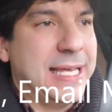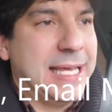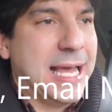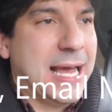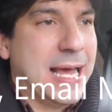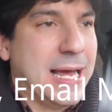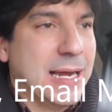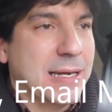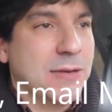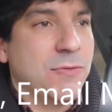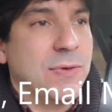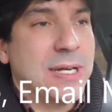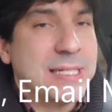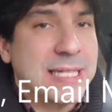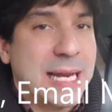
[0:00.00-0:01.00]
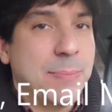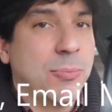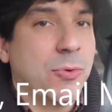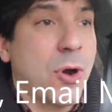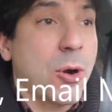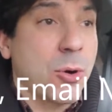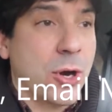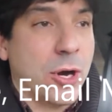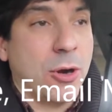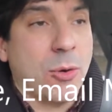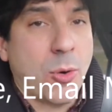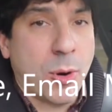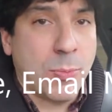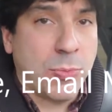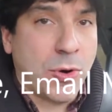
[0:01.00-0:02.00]
The real estate broker
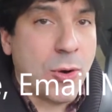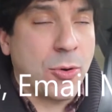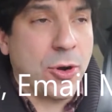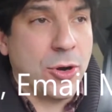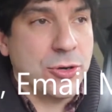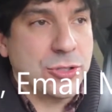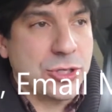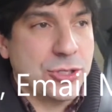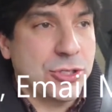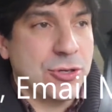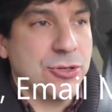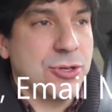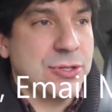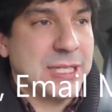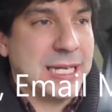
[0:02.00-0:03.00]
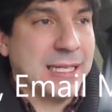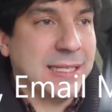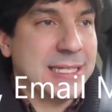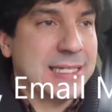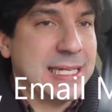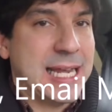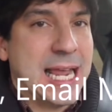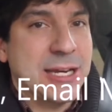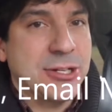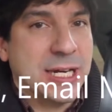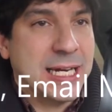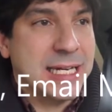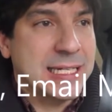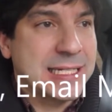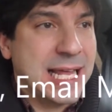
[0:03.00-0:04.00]
or brokers, because there's usually a listing
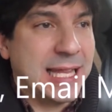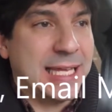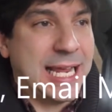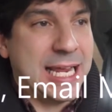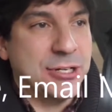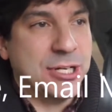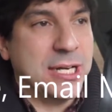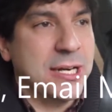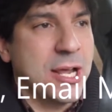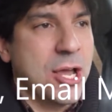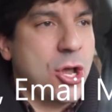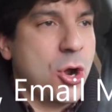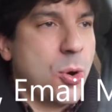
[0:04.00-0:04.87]
agent and a selling agent,